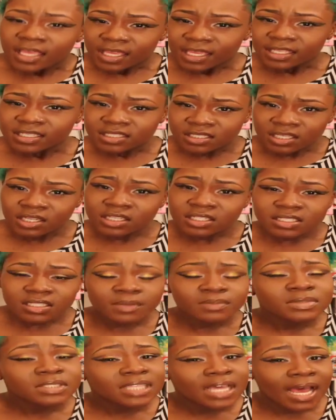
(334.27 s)
It took
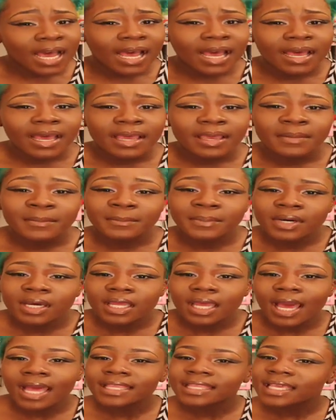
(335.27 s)
some time,
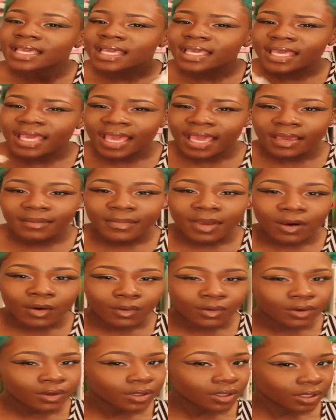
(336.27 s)
but I think it came
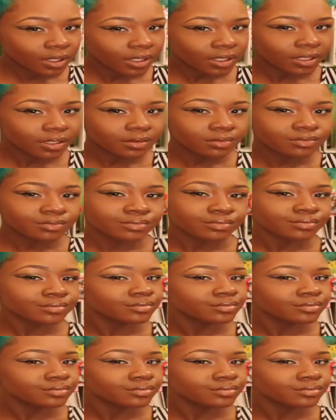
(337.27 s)
out good.